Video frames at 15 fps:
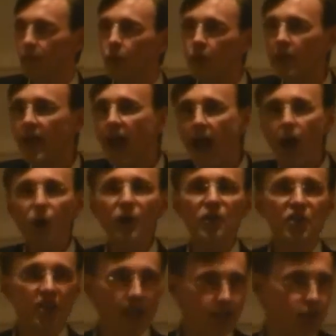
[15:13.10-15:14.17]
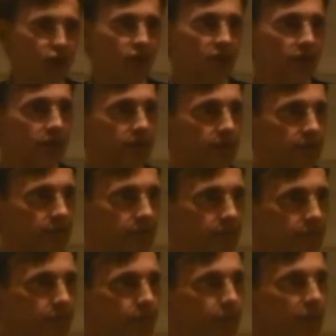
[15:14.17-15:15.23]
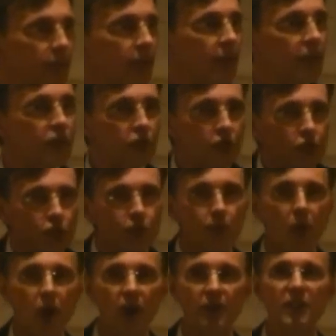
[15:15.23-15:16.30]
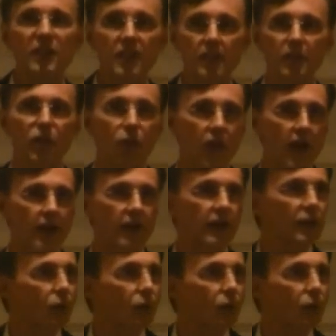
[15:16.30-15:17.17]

without exception, is small d democratic